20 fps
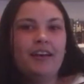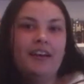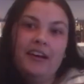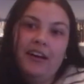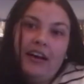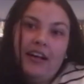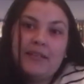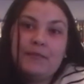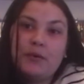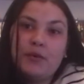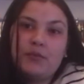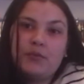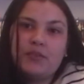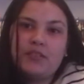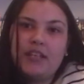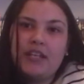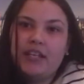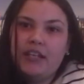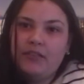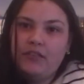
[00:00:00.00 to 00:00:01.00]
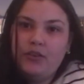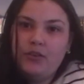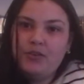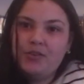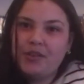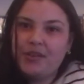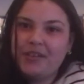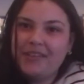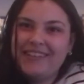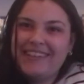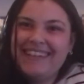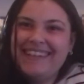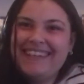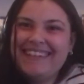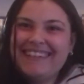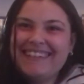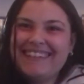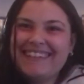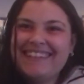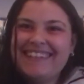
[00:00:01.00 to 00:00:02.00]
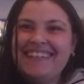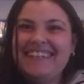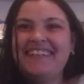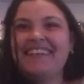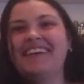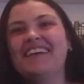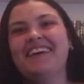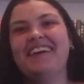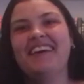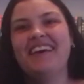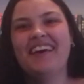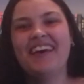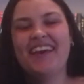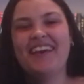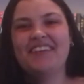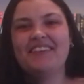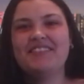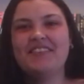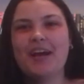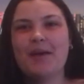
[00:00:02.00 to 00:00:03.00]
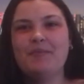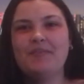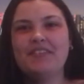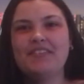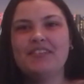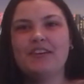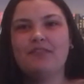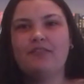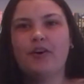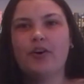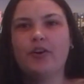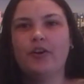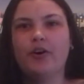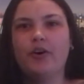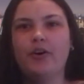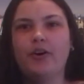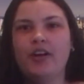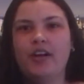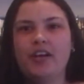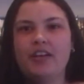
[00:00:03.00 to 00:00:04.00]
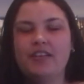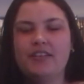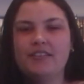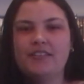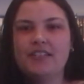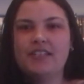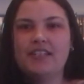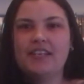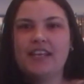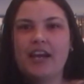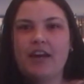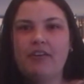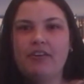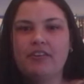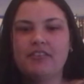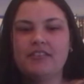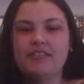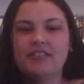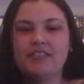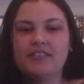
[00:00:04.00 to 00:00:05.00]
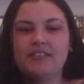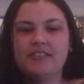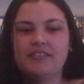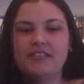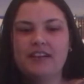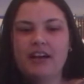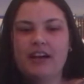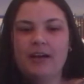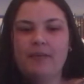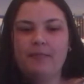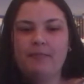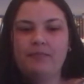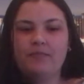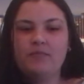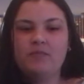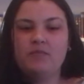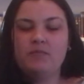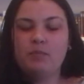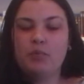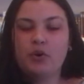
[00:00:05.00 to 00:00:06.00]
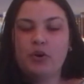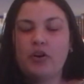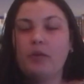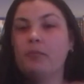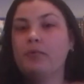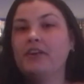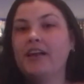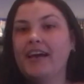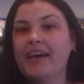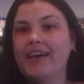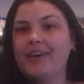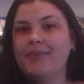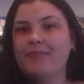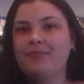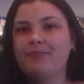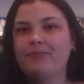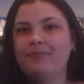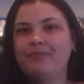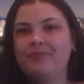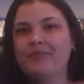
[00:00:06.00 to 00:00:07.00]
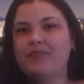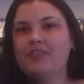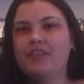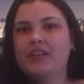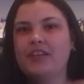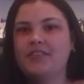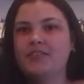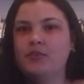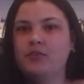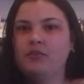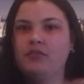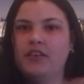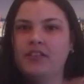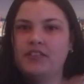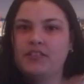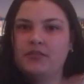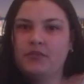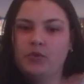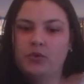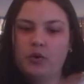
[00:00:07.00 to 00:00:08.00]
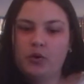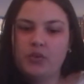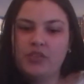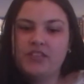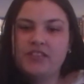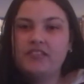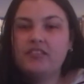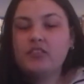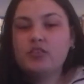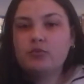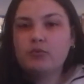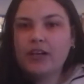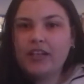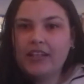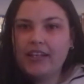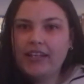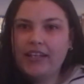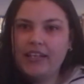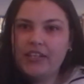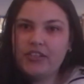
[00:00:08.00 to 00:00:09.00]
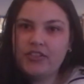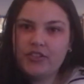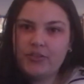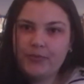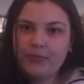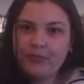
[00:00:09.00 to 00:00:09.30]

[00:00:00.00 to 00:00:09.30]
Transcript: I suppose we'll see in the future. In the chapters that follow, you see the characters put on a play for their school festival called Cinderella-ish.